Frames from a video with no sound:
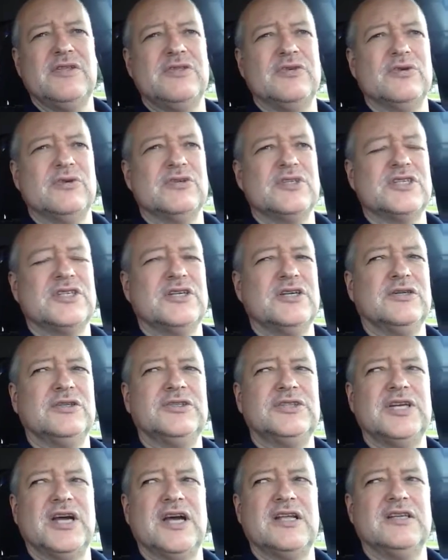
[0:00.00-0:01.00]
their skill
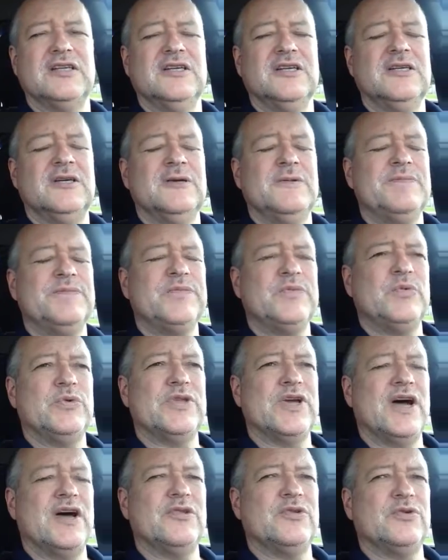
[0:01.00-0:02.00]
set
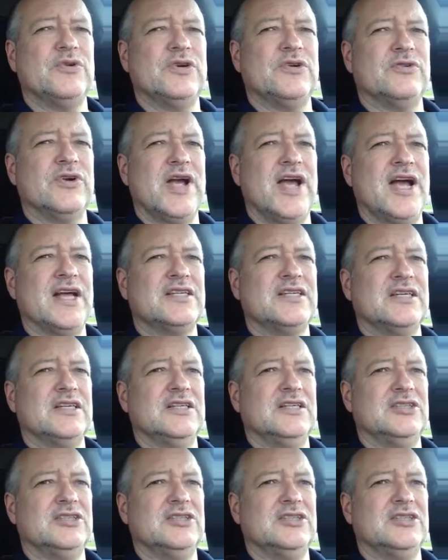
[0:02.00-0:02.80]
with how they're interacting,